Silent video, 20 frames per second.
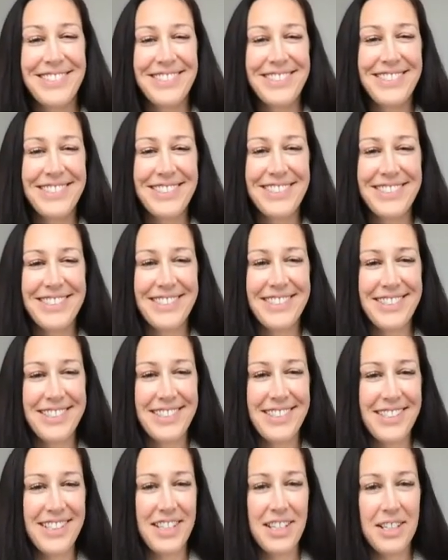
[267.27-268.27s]

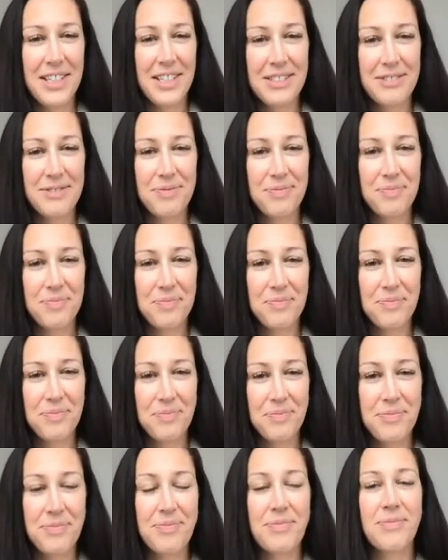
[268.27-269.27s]

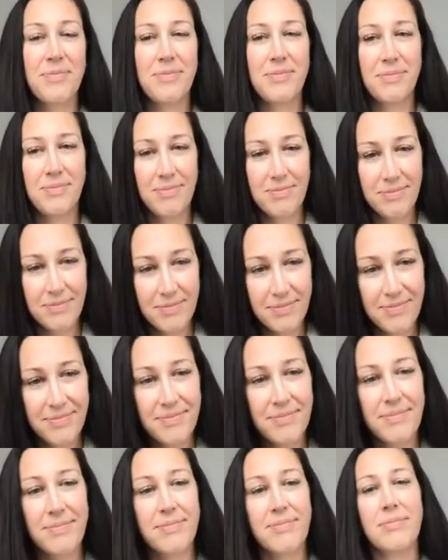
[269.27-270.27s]

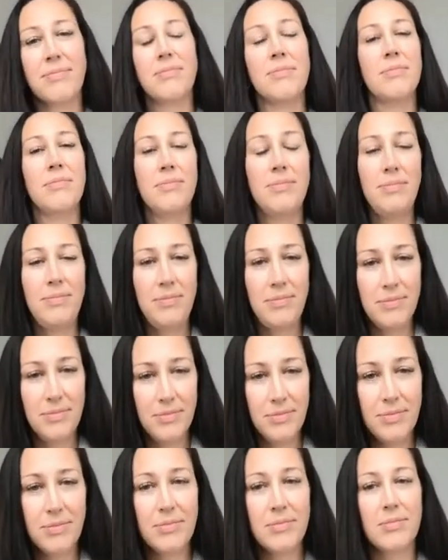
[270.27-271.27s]

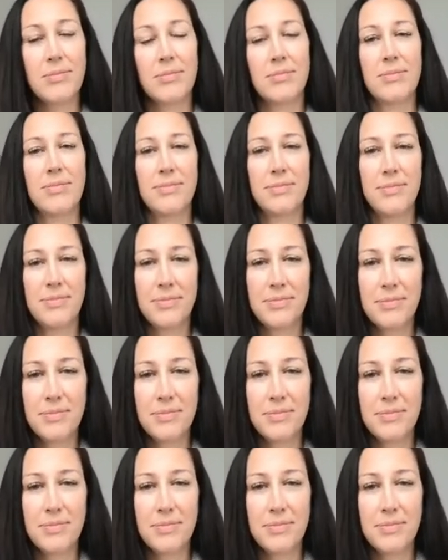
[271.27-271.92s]
[no speech]